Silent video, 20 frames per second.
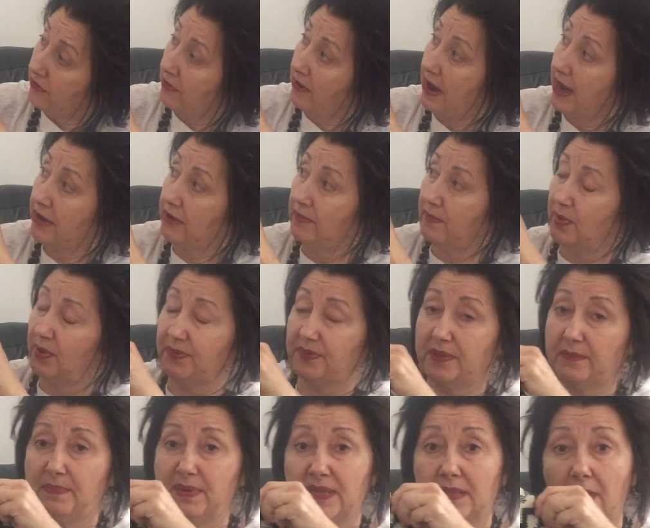or I could put
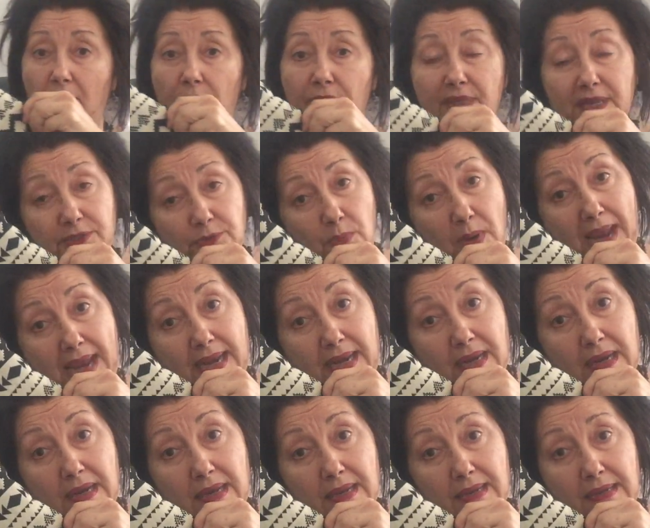the pillow this way.